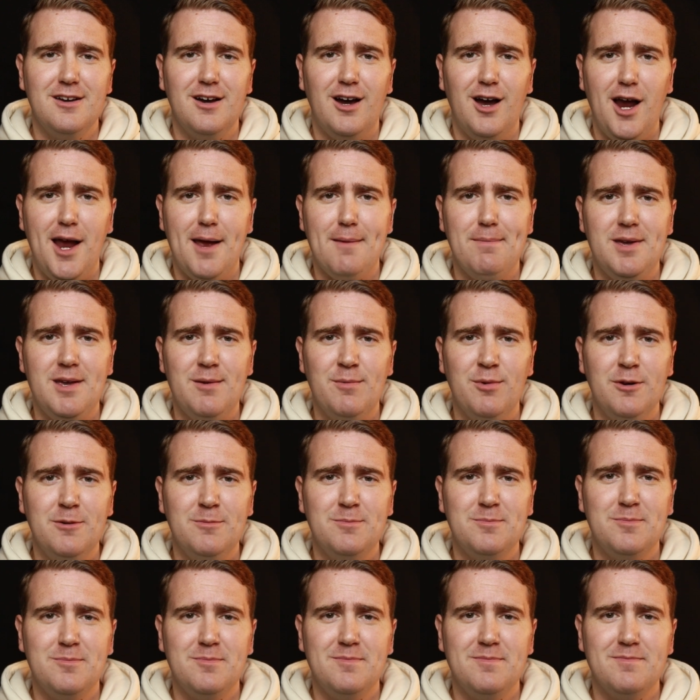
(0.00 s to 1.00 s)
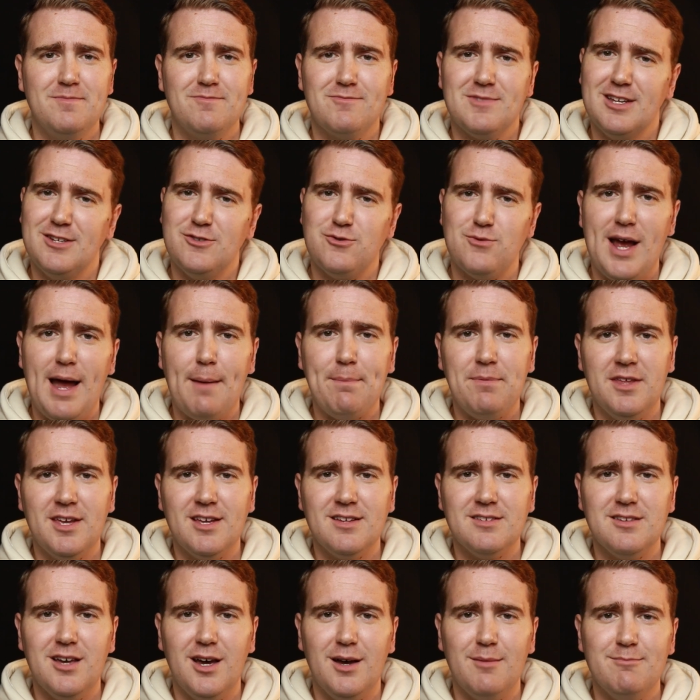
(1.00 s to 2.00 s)
All right, people, let's wrap
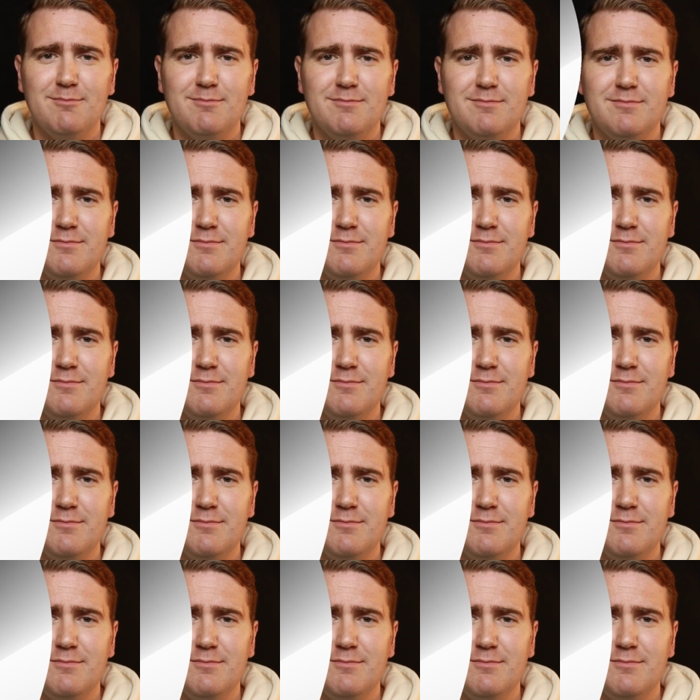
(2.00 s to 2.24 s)
things up.